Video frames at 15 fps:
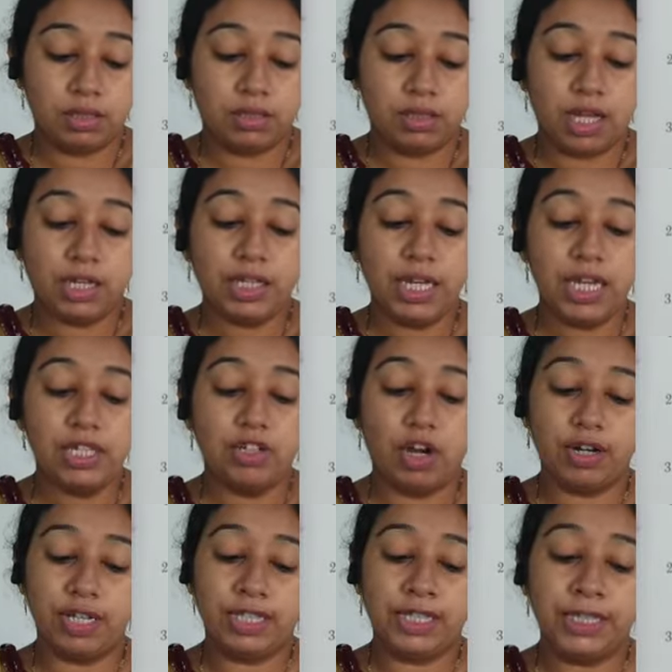Lucky
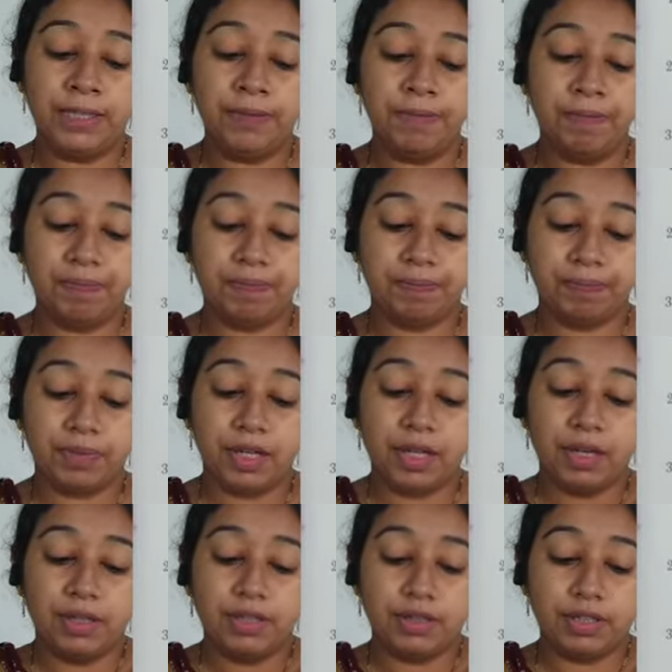Jonathan,
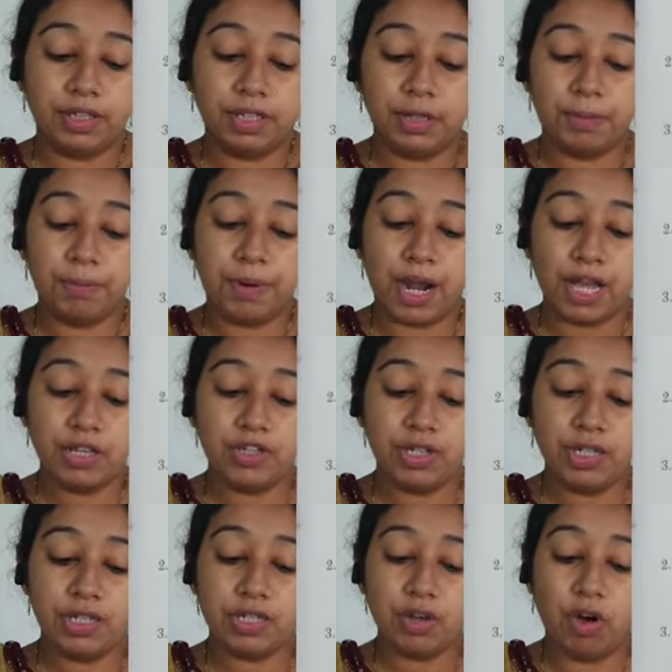the
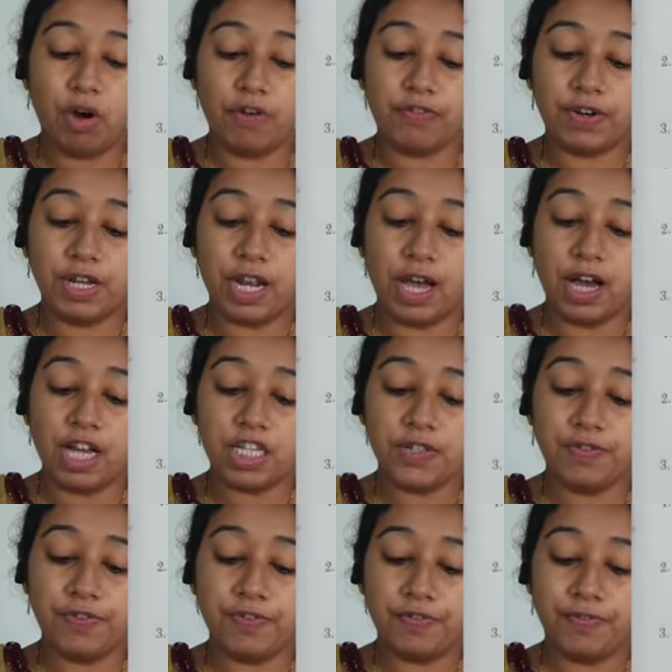branches of a large
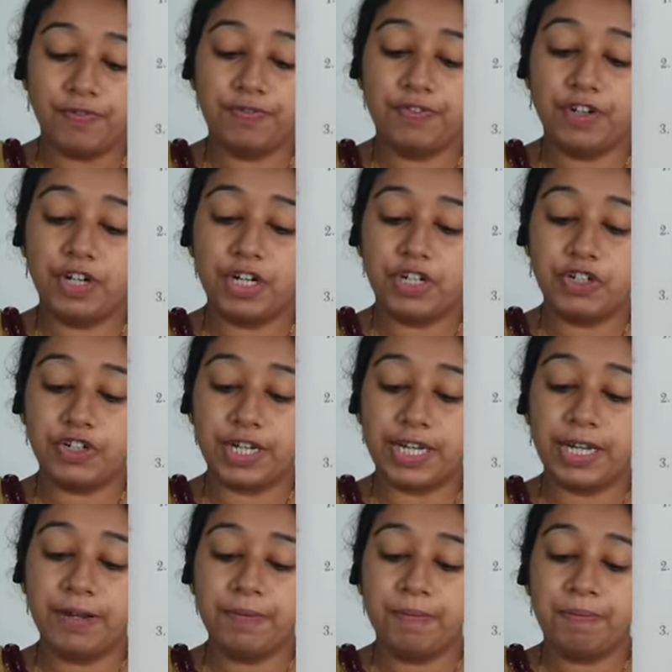fir
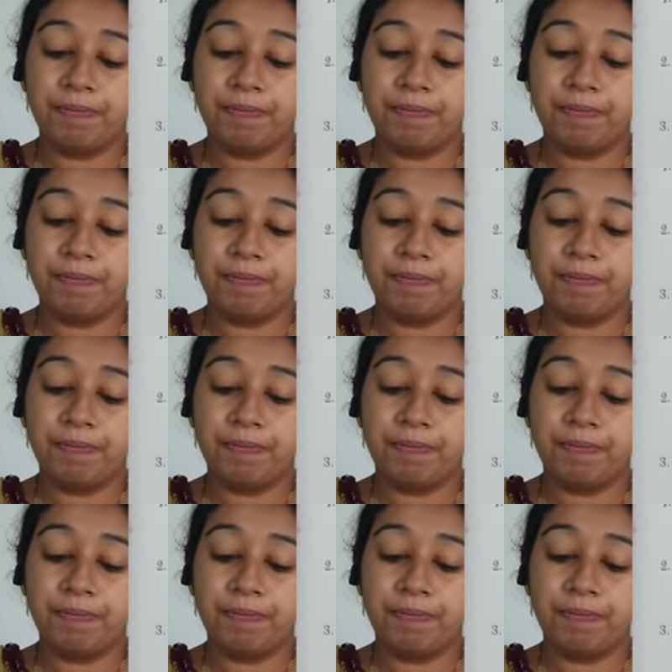tree